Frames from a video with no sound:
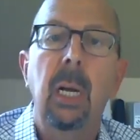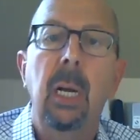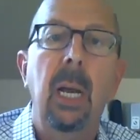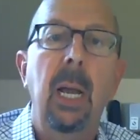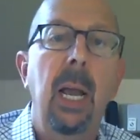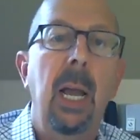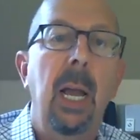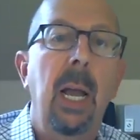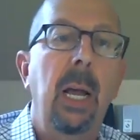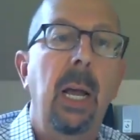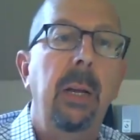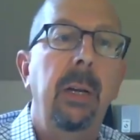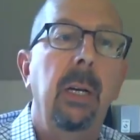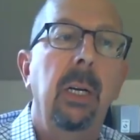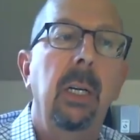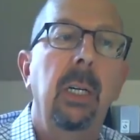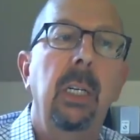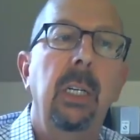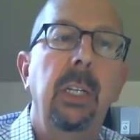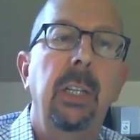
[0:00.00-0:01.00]
And
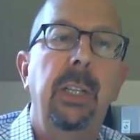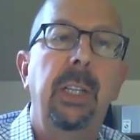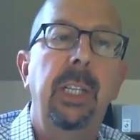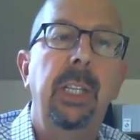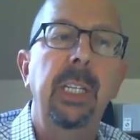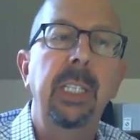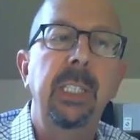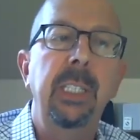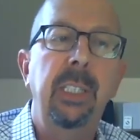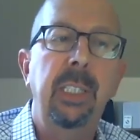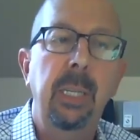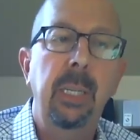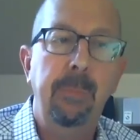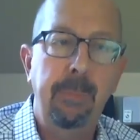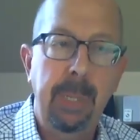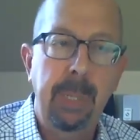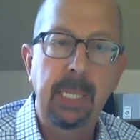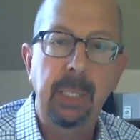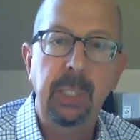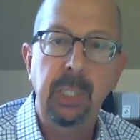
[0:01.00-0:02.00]
the SIP
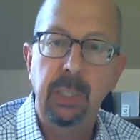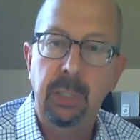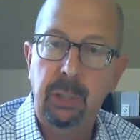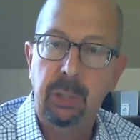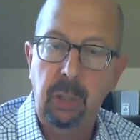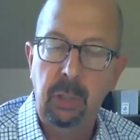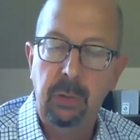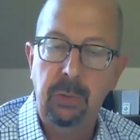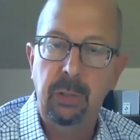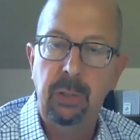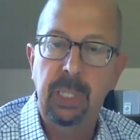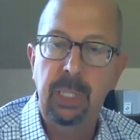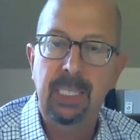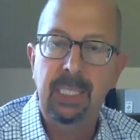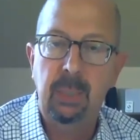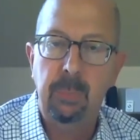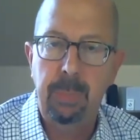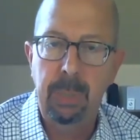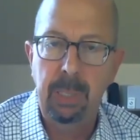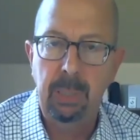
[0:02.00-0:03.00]
paging server
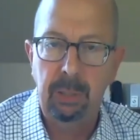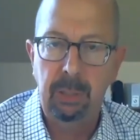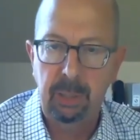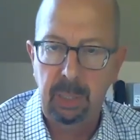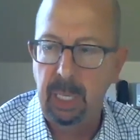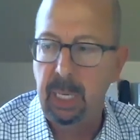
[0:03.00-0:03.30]
that's built